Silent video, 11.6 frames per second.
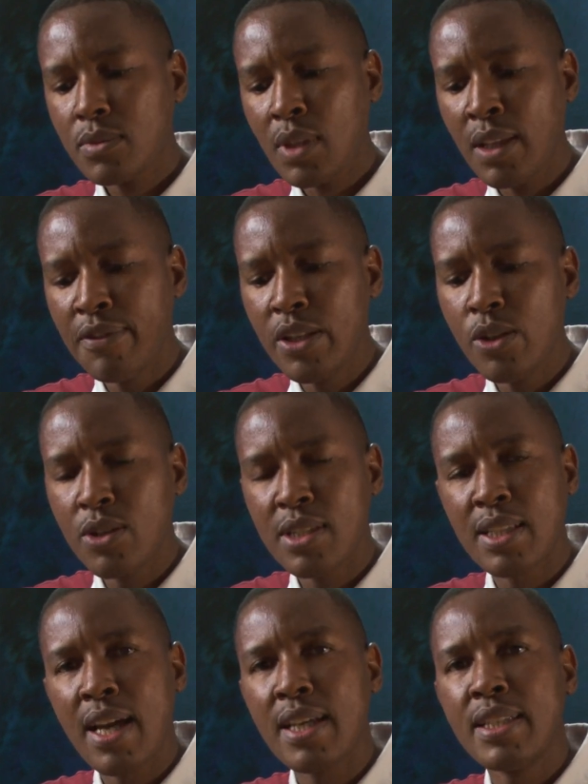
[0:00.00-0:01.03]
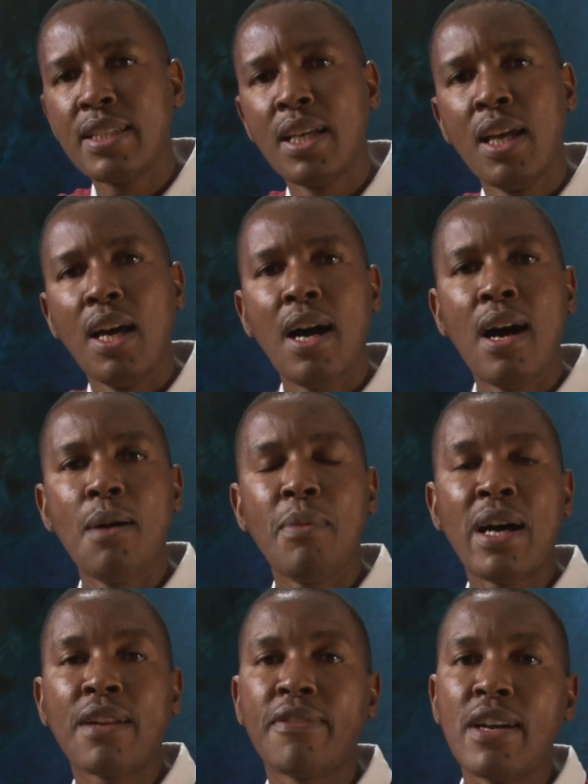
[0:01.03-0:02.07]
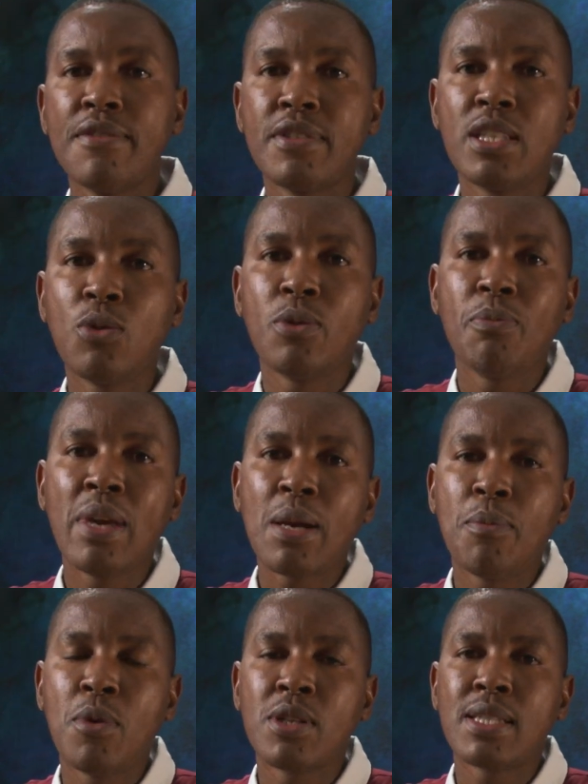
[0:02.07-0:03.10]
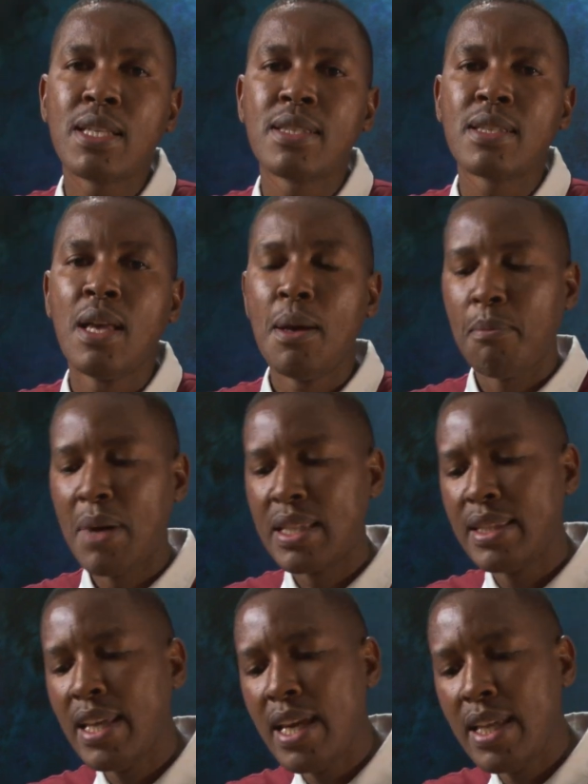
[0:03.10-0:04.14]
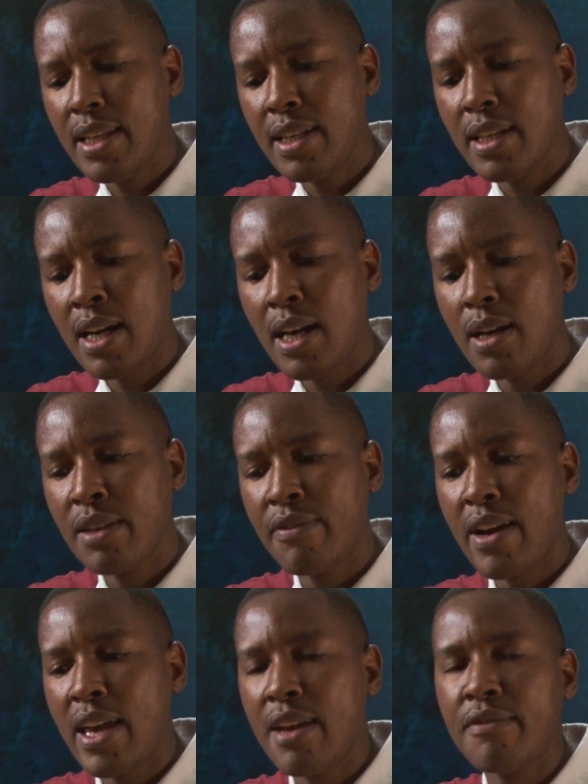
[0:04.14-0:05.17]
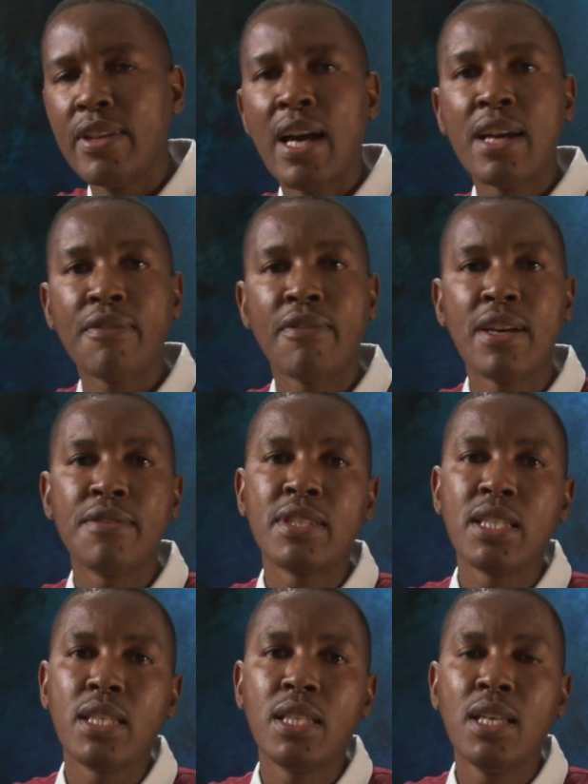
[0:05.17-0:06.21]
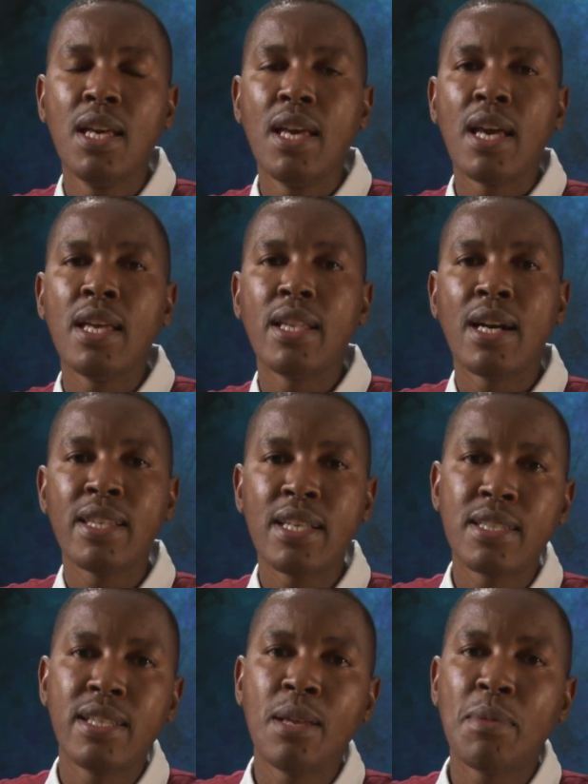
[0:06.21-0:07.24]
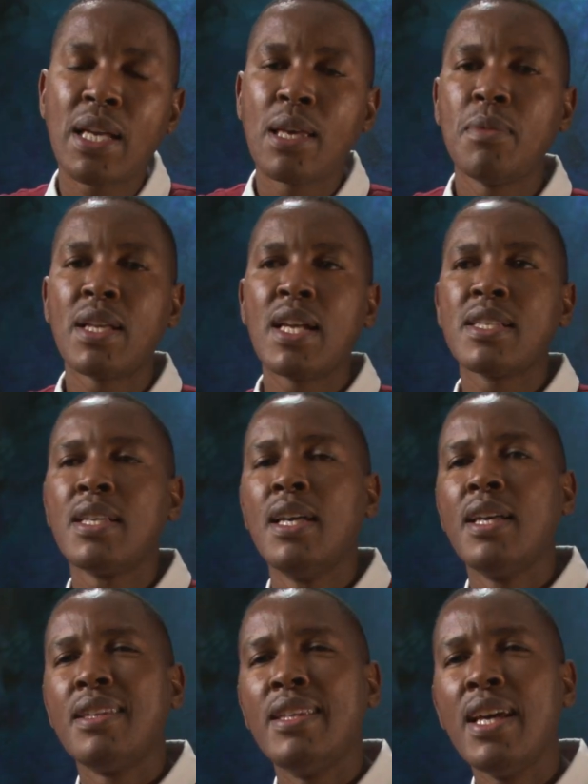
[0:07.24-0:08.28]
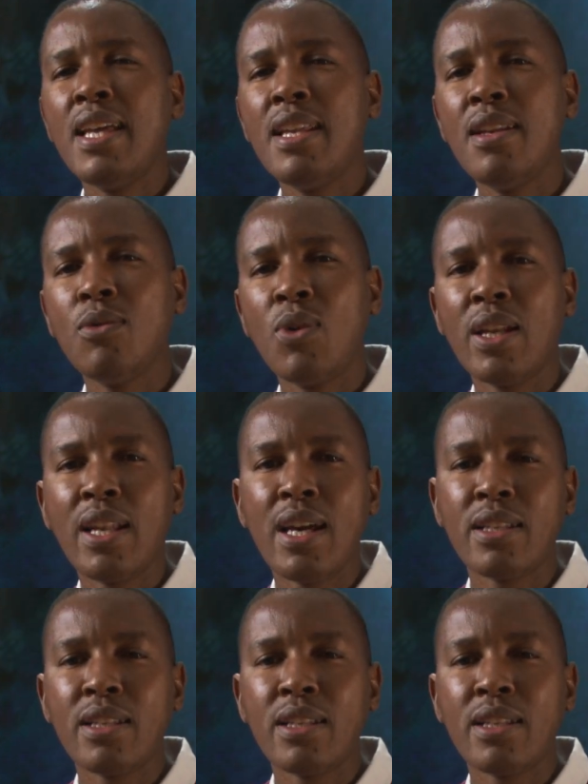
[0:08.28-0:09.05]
video side, R5C would make more sense. But then if I have the R5C and other cinema cameras, then when I